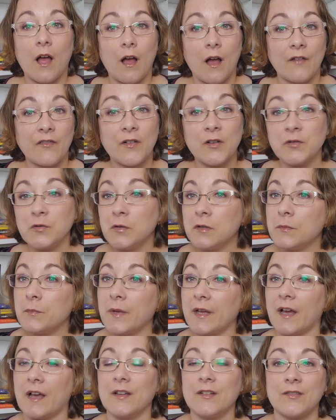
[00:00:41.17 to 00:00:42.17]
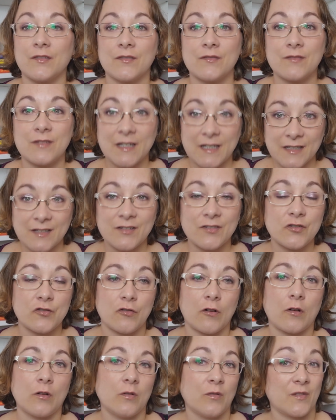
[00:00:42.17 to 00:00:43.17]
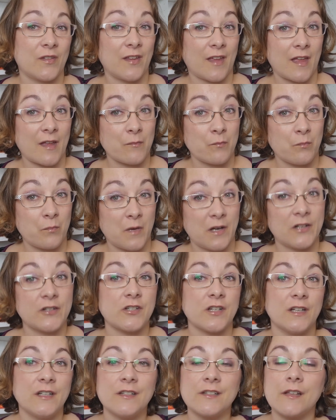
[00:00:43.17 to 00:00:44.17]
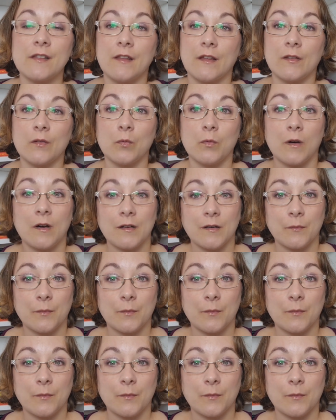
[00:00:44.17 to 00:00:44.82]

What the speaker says: I've got to admit, I did struggle to get much into this one,